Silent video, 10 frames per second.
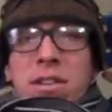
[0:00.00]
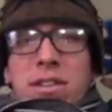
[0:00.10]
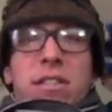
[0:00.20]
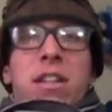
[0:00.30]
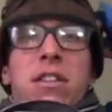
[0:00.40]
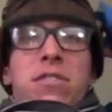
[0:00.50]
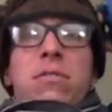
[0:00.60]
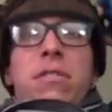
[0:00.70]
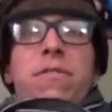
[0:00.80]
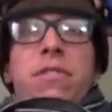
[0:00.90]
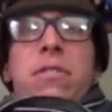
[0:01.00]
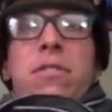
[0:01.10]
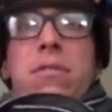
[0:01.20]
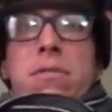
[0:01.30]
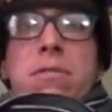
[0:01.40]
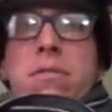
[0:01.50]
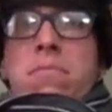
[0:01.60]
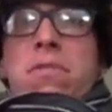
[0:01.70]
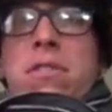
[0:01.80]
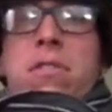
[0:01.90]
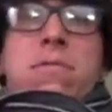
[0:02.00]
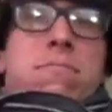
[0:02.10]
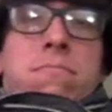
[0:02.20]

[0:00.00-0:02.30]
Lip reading: It's not too difficult to put on.